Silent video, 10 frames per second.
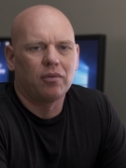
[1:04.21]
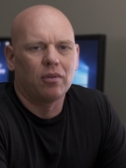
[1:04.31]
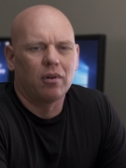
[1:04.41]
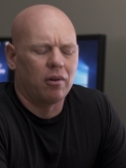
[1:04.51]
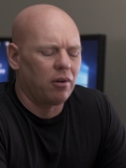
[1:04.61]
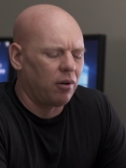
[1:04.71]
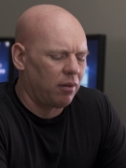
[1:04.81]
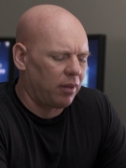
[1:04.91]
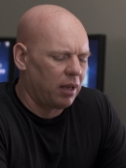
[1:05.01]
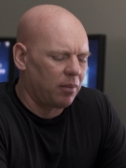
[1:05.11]
for, or
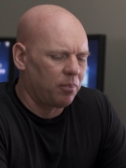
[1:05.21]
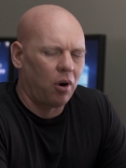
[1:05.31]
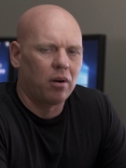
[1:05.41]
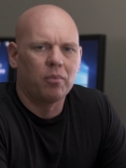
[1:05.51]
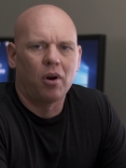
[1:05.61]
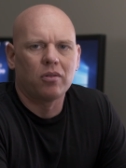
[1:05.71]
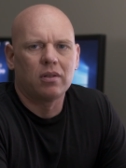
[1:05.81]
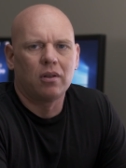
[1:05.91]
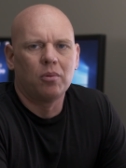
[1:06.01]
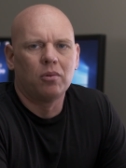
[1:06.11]
no, I think Bar Barnes
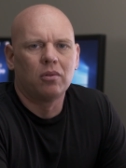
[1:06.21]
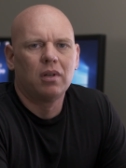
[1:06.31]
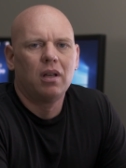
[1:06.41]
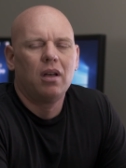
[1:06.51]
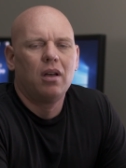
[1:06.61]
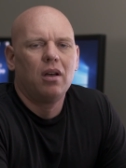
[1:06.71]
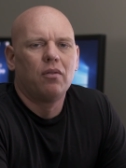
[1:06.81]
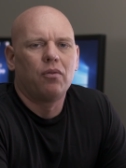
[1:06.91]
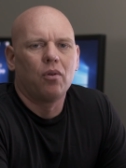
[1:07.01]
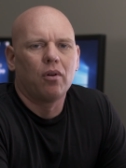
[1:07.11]
and Noble
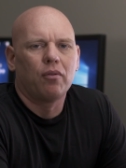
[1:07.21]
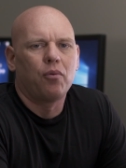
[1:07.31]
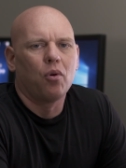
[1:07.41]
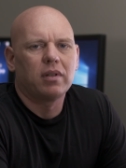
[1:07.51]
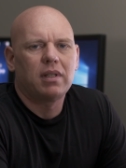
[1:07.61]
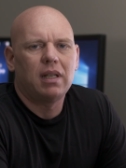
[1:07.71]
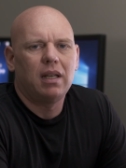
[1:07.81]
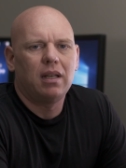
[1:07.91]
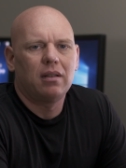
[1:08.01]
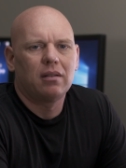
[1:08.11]
for
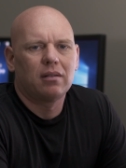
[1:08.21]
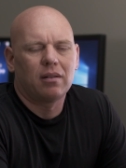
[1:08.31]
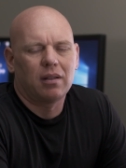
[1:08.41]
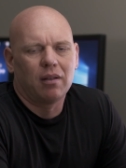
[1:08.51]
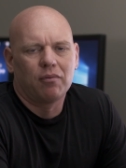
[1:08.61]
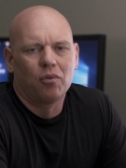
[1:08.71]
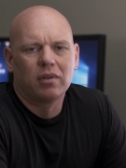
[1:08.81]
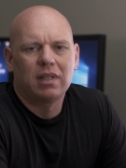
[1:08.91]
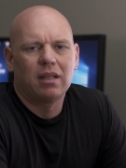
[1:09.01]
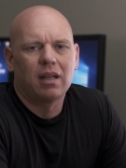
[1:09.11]
fourteen, I think
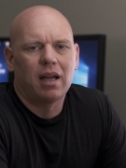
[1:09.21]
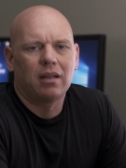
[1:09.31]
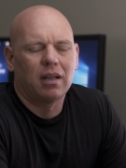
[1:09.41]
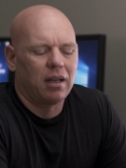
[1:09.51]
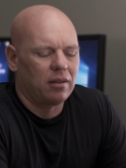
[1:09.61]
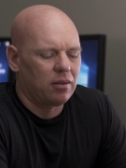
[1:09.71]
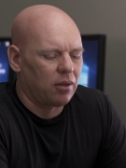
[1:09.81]
fourteen ninety nine.